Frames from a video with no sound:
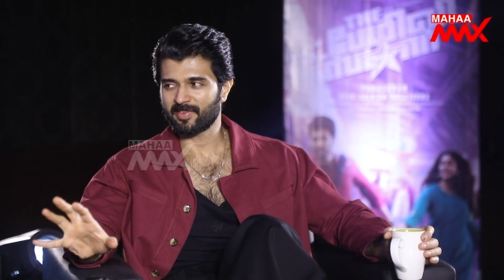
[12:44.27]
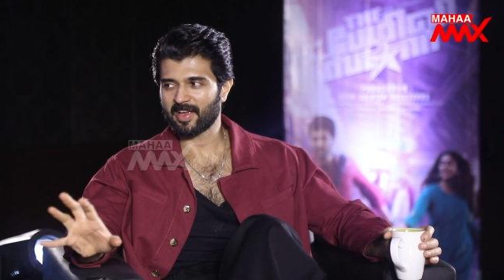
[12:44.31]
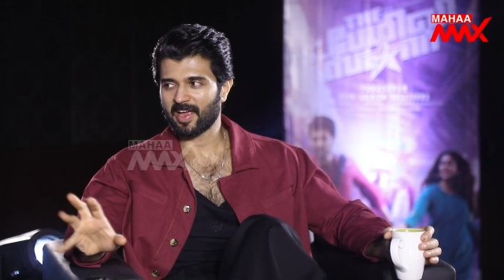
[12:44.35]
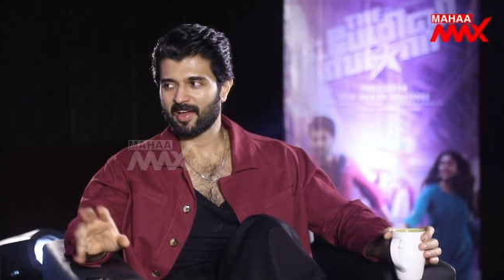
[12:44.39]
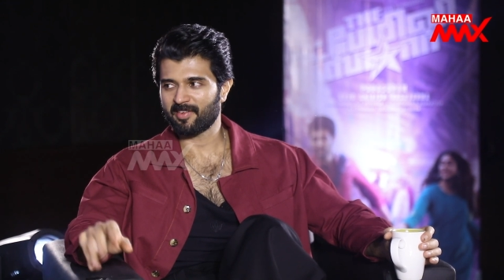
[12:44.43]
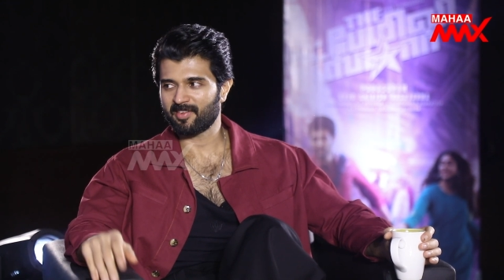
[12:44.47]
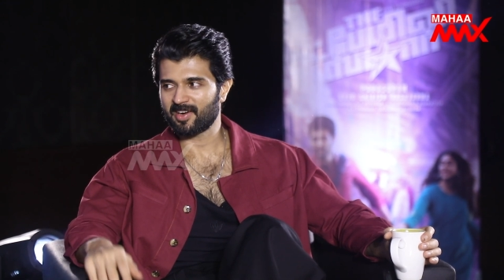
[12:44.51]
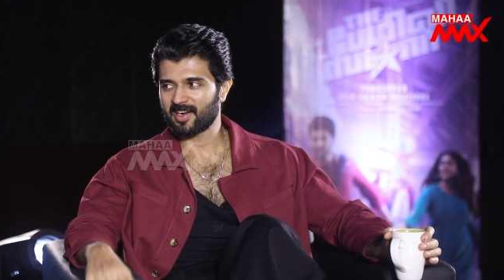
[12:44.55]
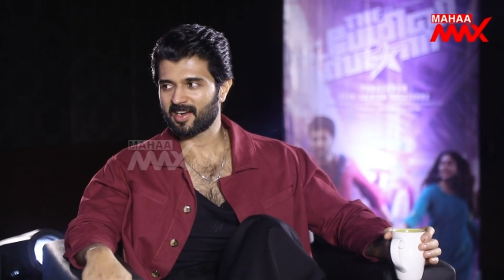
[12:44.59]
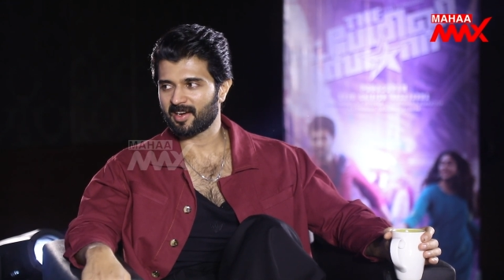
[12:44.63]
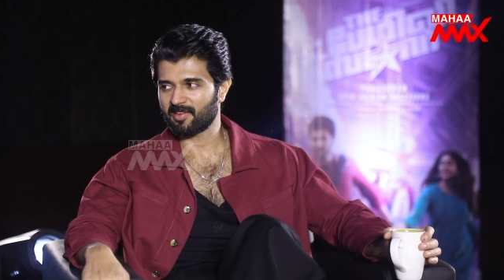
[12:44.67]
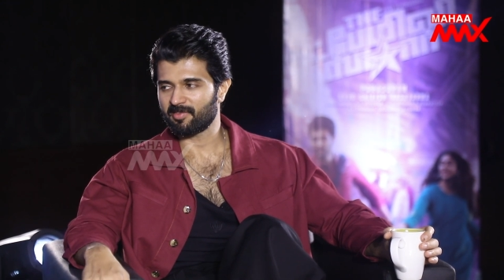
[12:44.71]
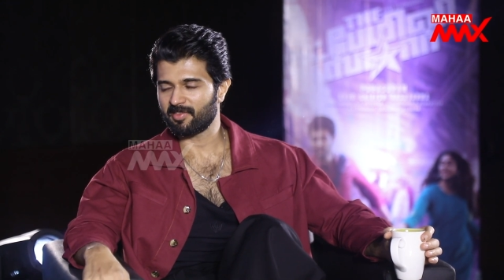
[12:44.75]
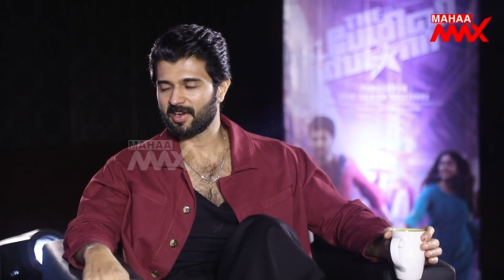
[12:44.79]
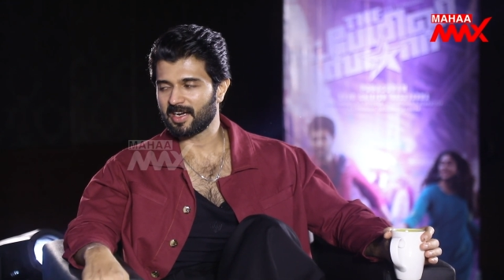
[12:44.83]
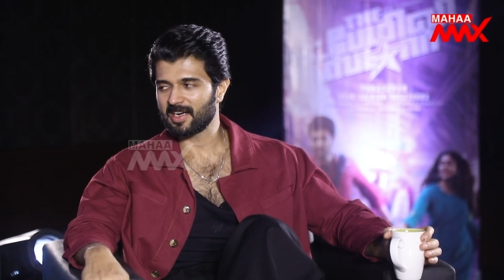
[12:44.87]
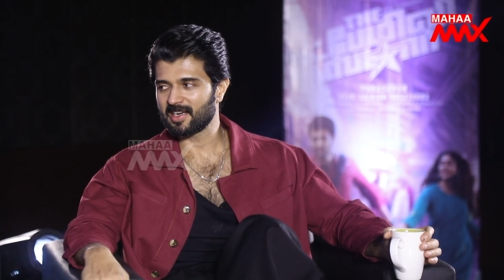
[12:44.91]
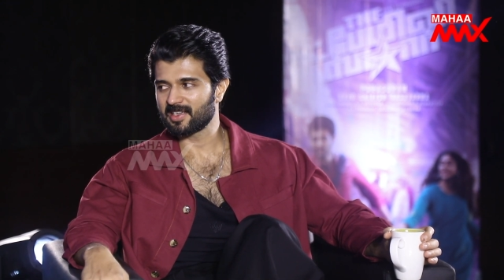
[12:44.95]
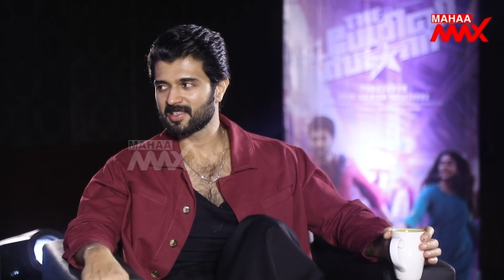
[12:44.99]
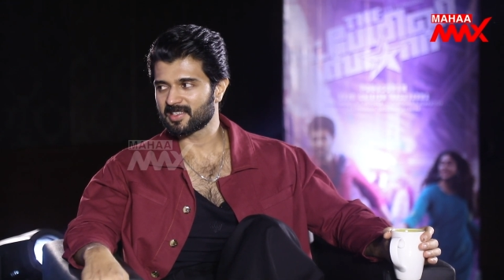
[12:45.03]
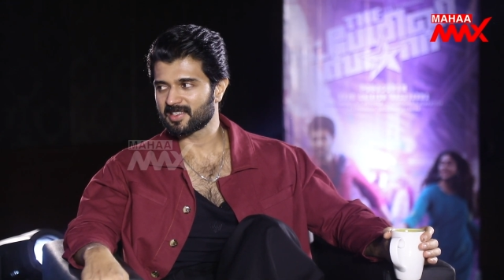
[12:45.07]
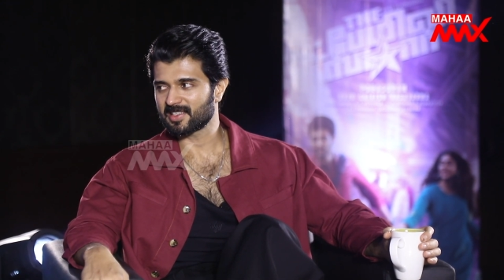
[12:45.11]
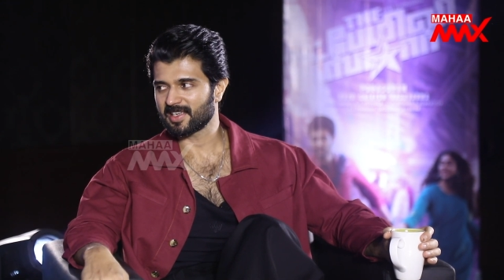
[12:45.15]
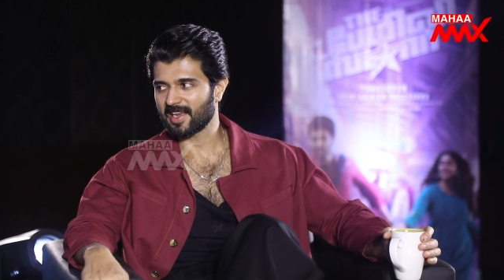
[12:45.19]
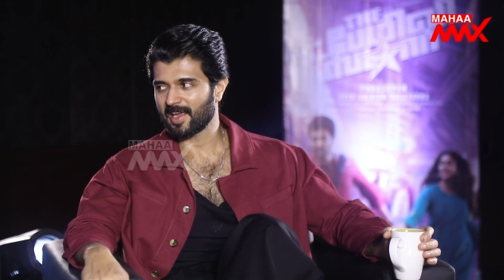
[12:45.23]
we haven't
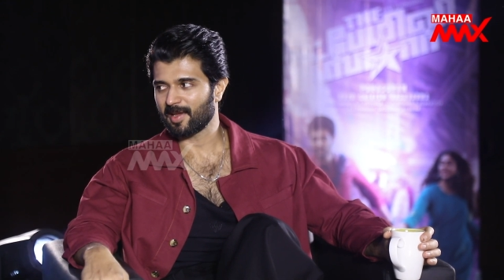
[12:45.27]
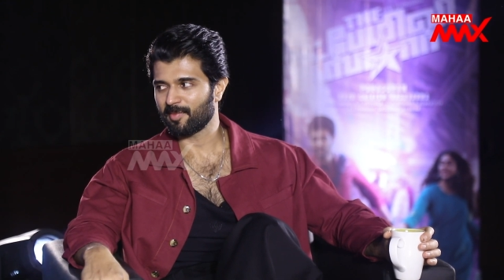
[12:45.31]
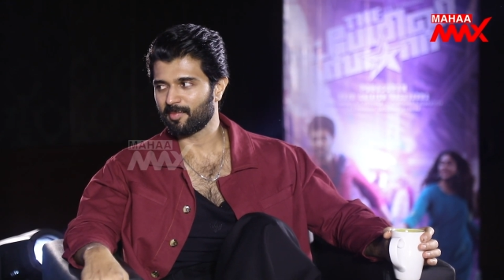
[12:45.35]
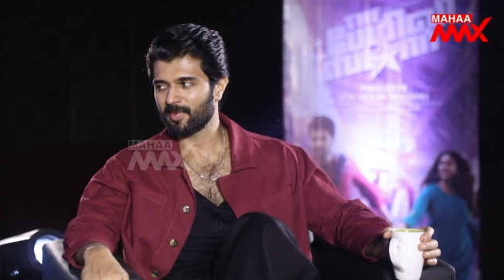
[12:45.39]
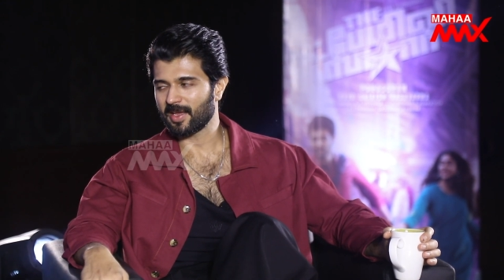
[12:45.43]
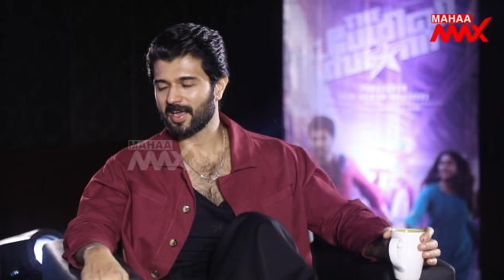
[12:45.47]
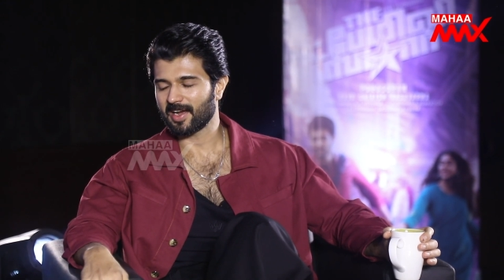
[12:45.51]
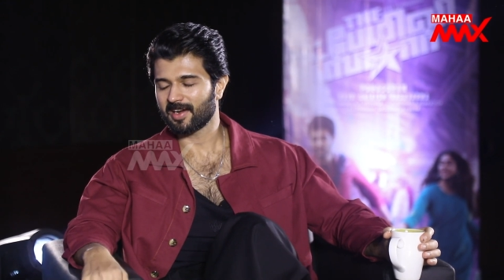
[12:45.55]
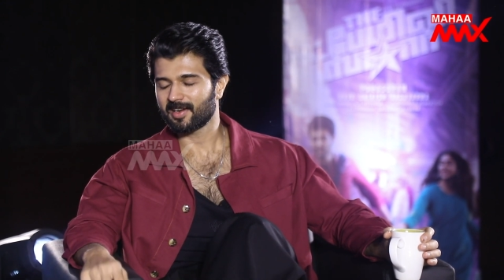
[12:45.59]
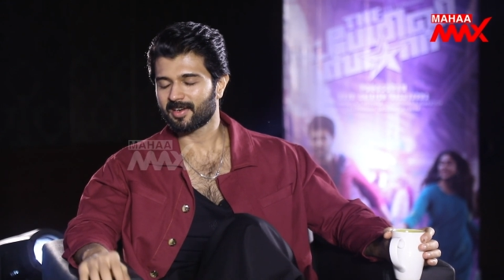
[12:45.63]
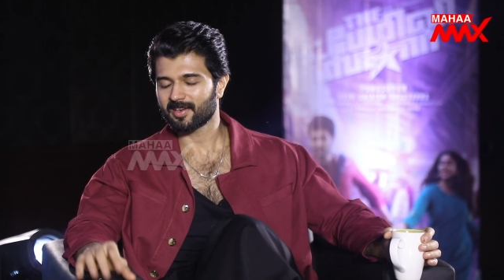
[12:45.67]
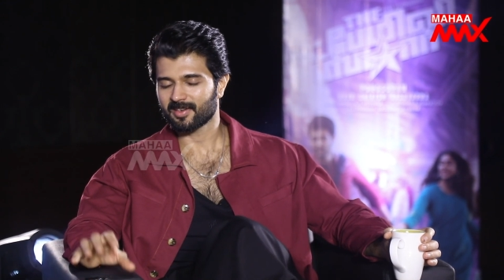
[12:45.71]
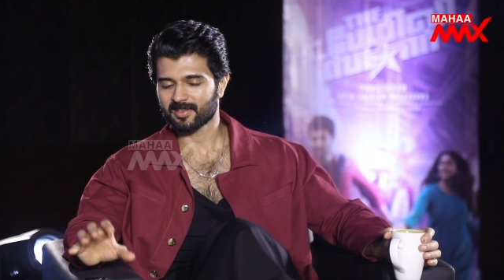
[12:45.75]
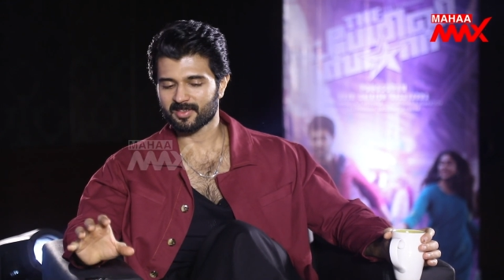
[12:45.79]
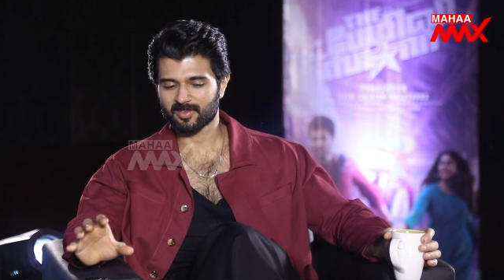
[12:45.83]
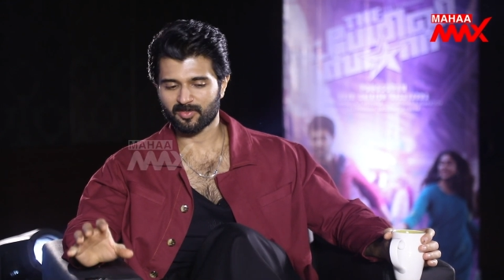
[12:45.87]
revealed his name yet.